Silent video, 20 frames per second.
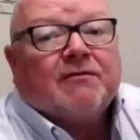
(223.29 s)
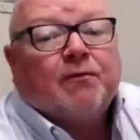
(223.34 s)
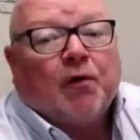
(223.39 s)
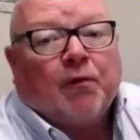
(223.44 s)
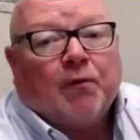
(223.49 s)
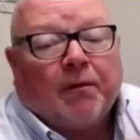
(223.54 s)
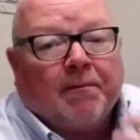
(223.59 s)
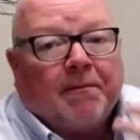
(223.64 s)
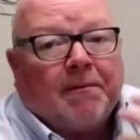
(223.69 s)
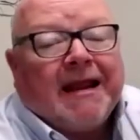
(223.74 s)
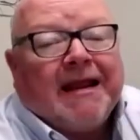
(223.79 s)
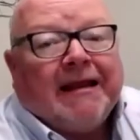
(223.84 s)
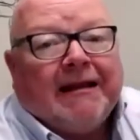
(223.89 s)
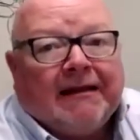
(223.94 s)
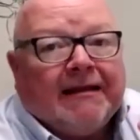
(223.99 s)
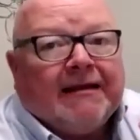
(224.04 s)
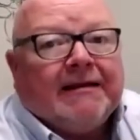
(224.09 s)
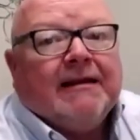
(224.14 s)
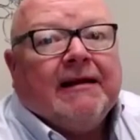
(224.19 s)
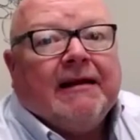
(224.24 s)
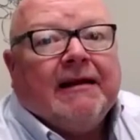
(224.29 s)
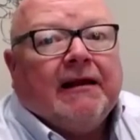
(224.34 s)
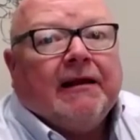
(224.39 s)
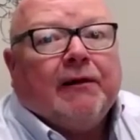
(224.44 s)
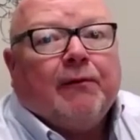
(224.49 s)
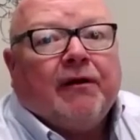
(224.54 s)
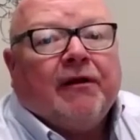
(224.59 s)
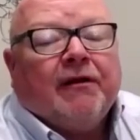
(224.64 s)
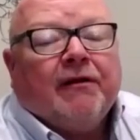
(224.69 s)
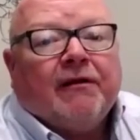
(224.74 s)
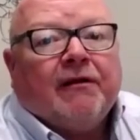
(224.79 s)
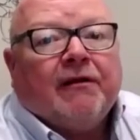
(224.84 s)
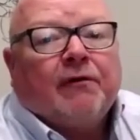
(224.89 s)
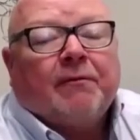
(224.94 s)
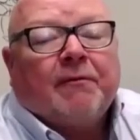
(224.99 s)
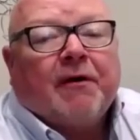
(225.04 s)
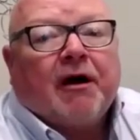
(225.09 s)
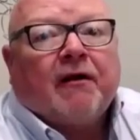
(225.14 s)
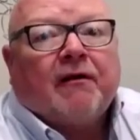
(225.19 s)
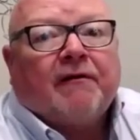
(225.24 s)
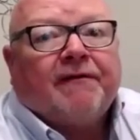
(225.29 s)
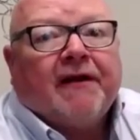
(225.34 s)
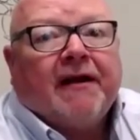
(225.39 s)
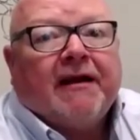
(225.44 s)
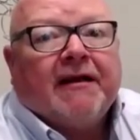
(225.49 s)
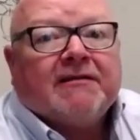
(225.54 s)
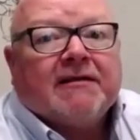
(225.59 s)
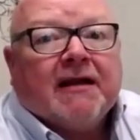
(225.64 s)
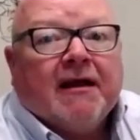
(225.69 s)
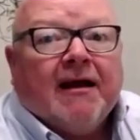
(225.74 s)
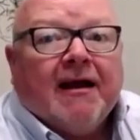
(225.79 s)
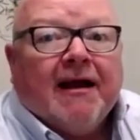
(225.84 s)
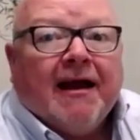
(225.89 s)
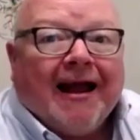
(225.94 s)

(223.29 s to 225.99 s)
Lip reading: what we're mainly dealing with in the remodel phase.